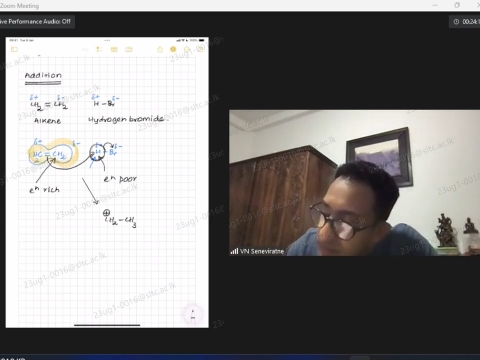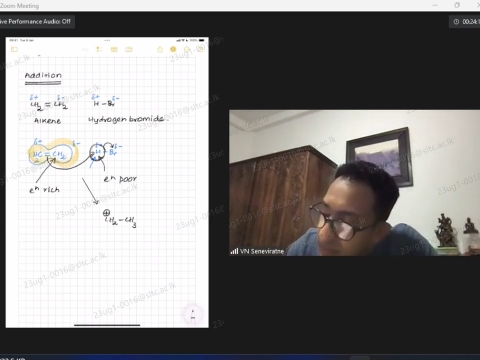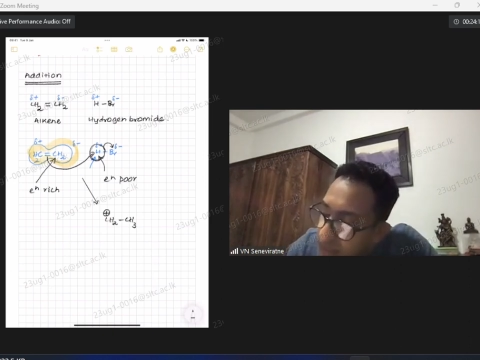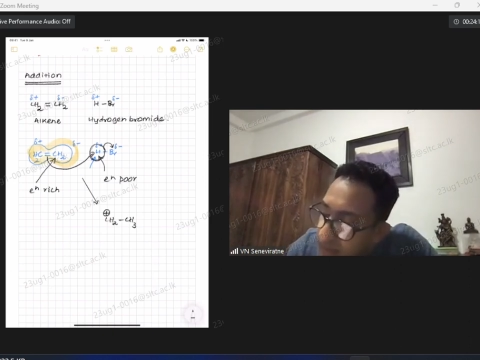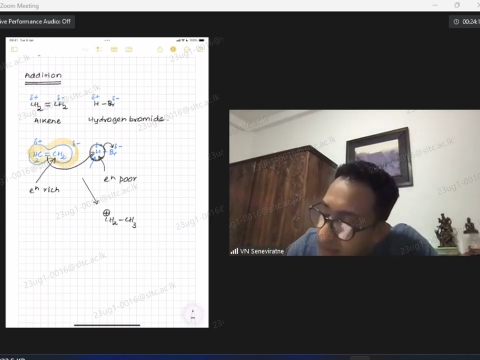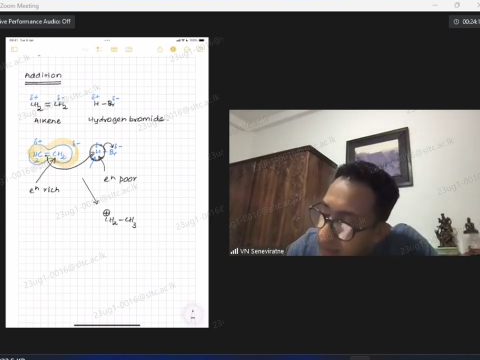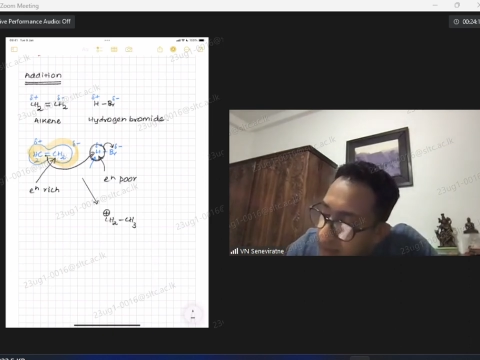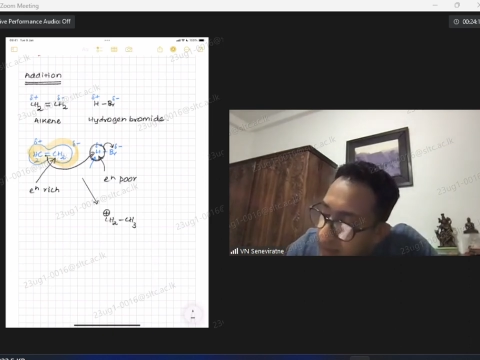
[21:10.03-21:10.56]
Look
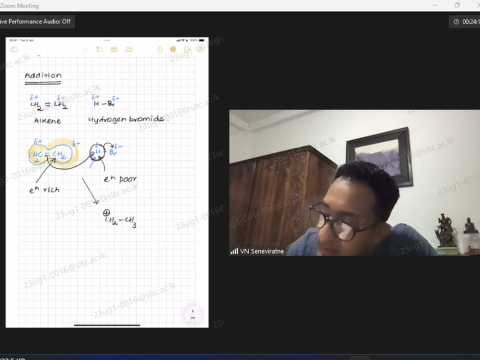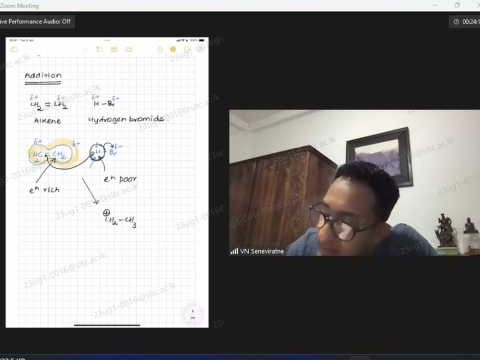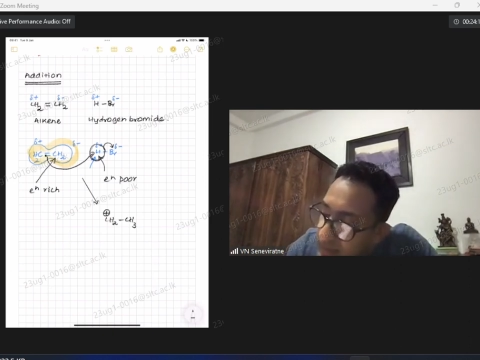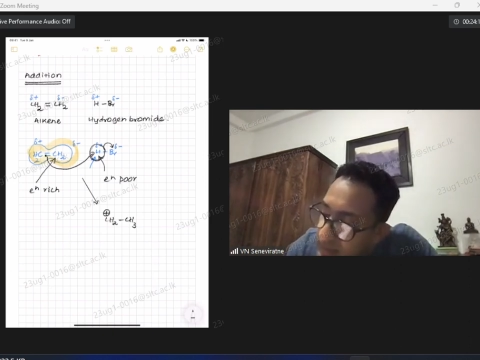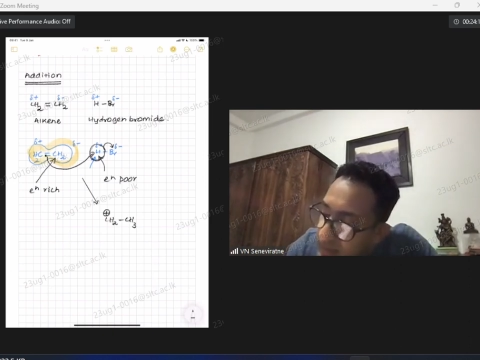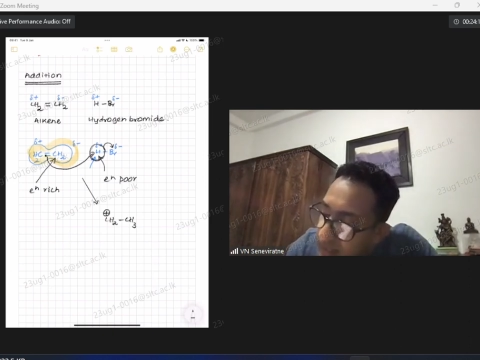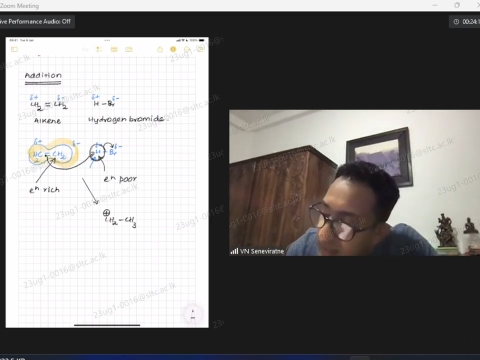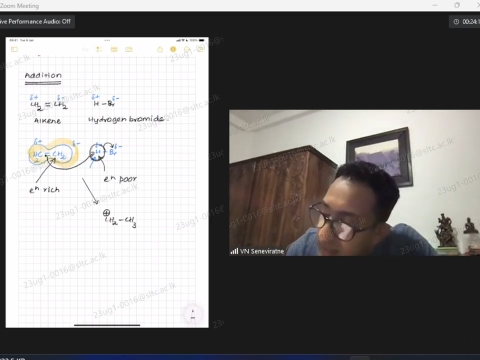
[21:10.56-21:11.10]
at that, this
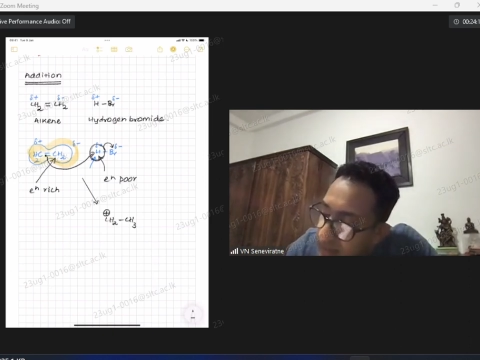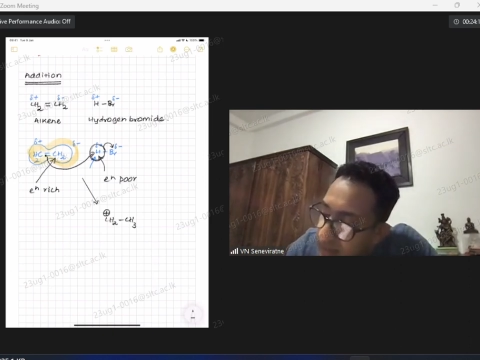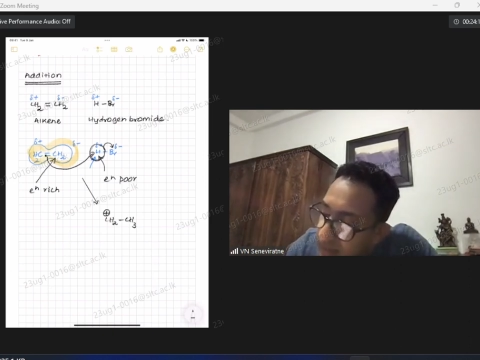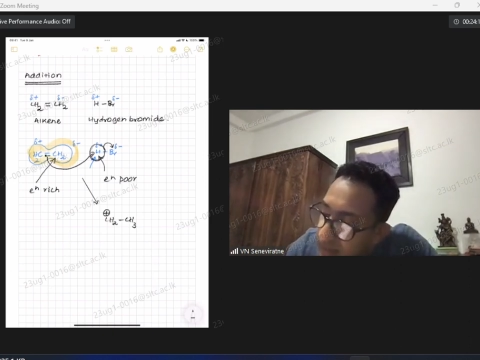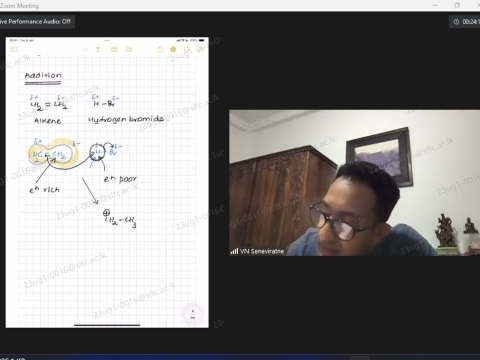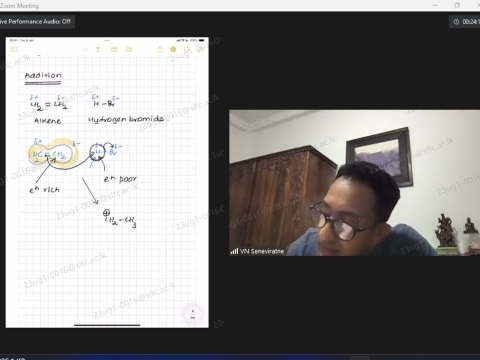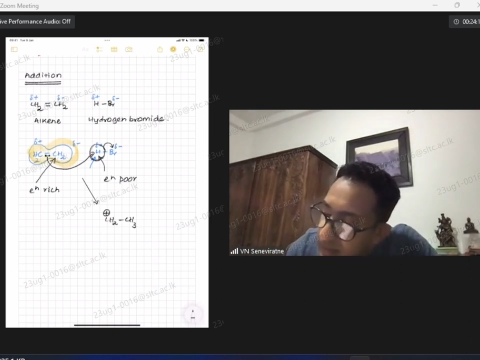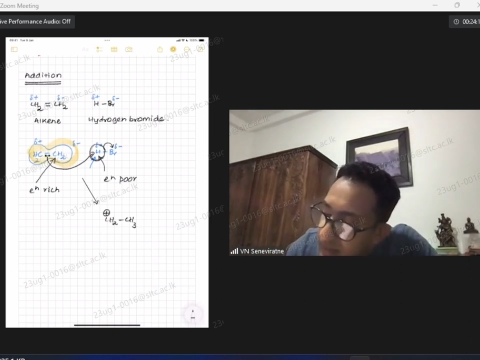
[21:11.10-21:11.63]
electron
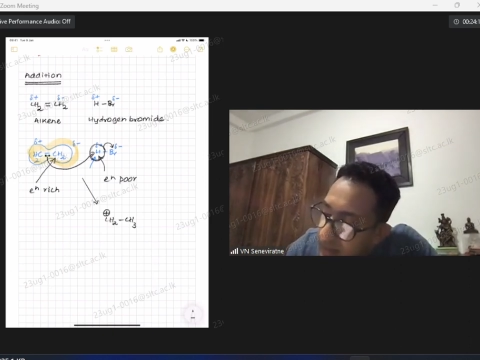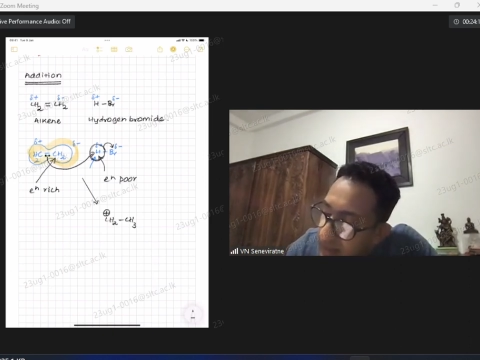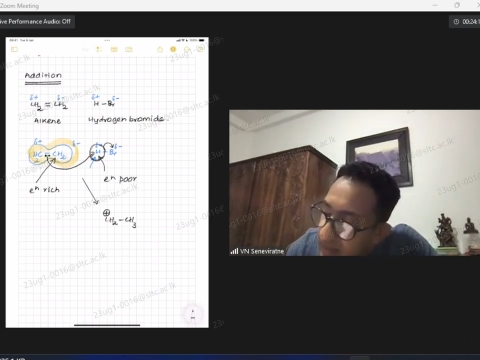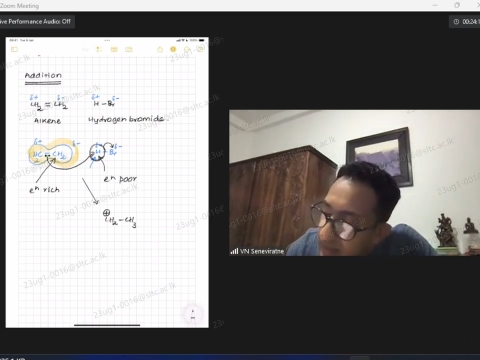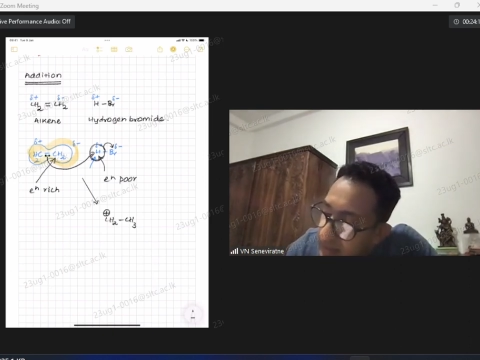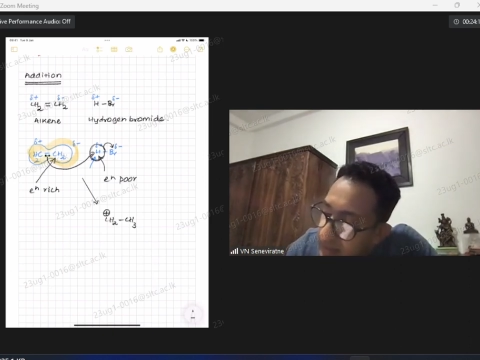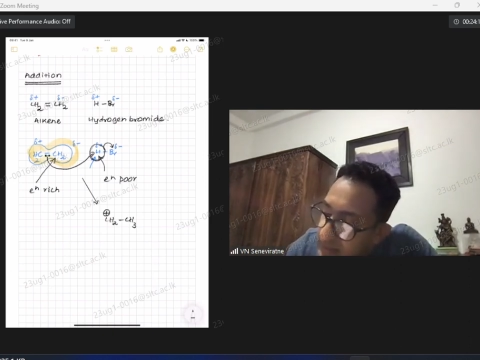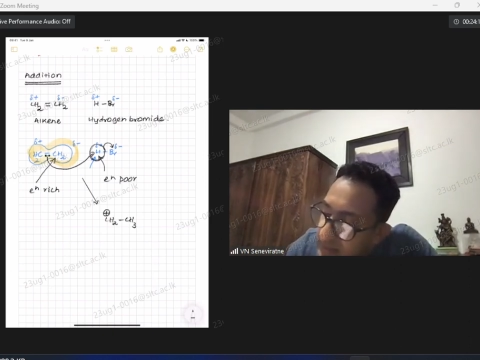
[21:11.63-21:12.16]

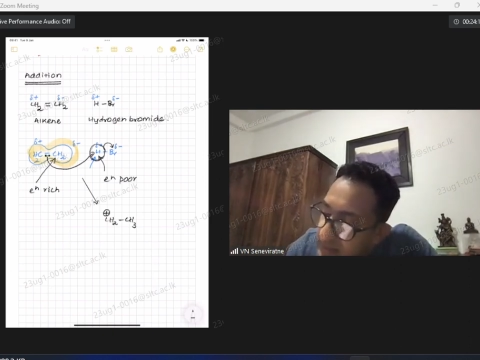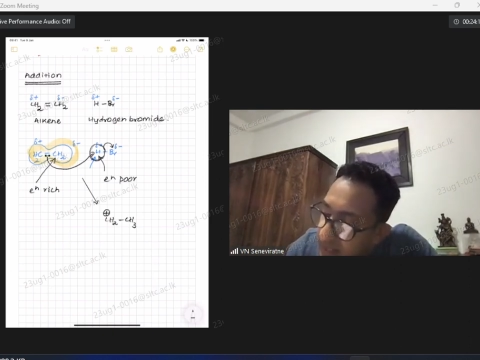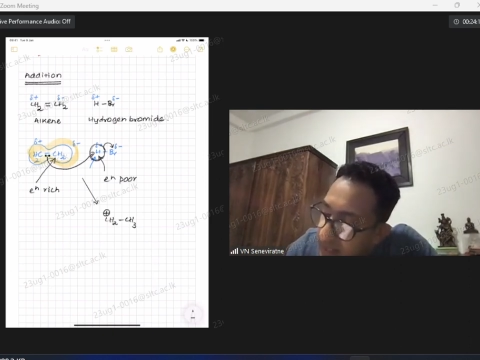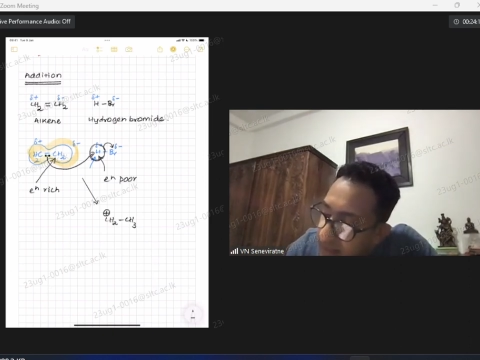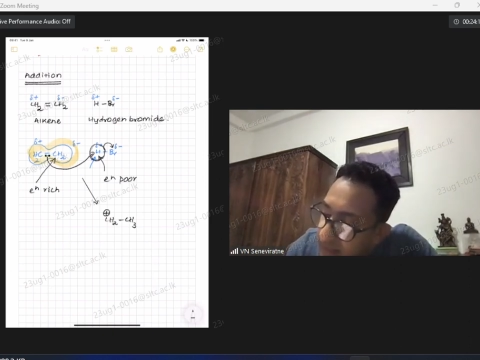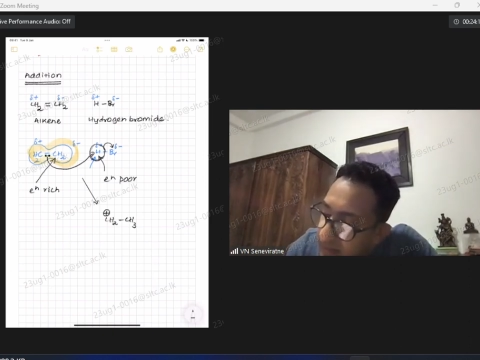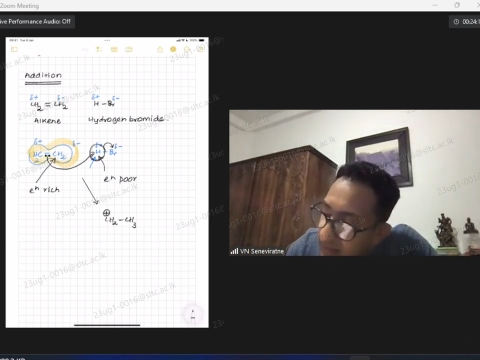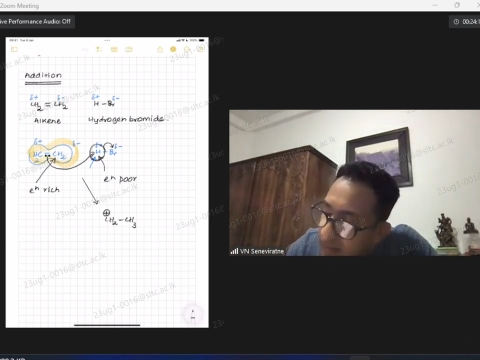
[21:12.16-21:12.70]
and this
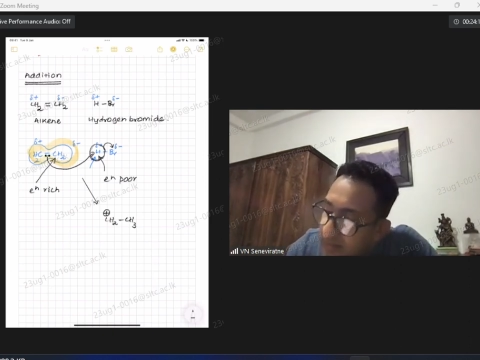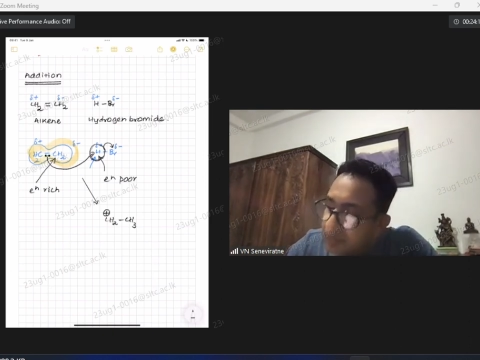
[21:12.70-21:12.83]
electron.